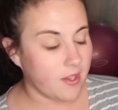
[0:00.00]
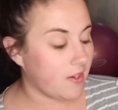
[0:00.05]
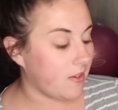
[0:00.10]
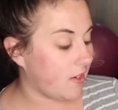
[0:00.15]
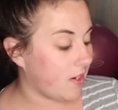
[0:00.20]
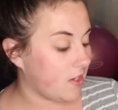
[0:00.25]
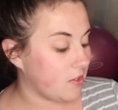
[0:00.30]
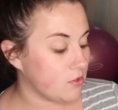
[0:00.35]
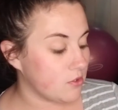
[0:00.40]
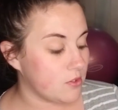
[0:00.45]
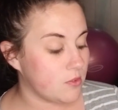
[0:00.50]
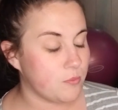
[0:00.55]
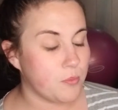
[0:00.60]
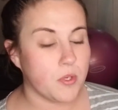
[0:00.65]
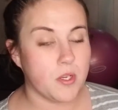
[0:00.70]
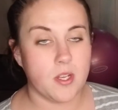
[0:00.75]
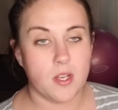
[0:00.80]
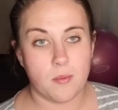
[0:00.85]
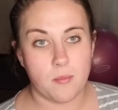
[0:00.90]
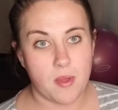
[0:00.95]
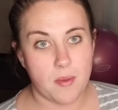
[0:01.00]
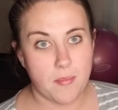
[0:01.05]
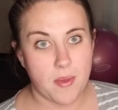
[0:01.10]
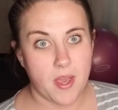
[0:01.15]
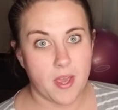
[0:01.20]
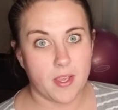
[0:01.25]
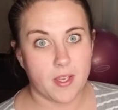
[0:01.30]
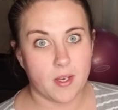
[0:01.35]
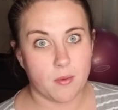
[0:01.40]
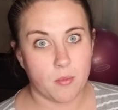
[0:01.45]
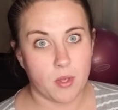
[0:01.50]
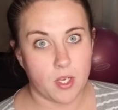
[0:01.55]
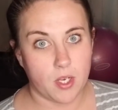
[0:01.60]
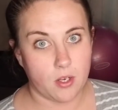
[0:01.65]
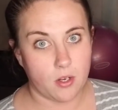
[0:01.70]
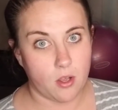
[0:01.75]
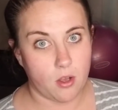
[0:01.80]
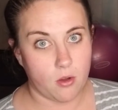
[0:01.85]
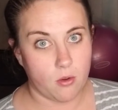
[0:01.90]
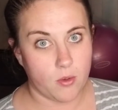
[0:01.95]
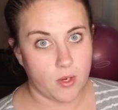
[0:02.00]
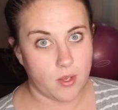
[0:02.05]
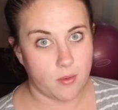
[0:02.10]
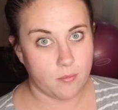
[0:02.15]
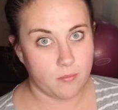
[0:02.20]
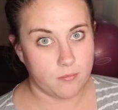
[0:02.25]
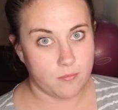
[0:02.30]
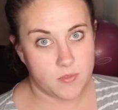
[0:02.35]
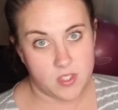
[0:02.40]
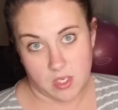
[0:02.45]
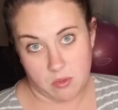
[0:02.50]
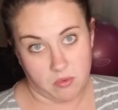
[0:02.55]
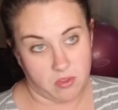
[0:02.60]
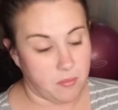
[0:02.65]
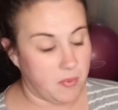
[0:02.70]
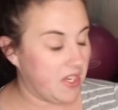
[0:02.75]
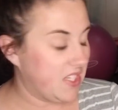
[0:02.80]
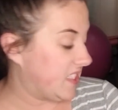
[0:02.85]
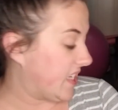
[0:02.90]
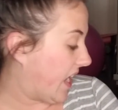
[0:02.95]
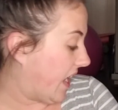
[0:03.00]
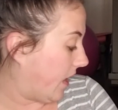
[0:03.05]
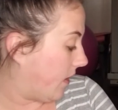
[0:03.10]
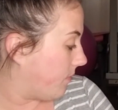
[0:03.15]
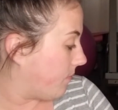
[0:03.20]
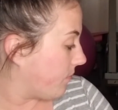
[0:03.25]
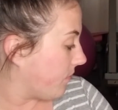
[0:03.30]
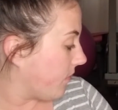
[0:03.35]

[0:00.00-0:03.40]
and then I just put it in my bag and I'm ready to go when I'm done with my day.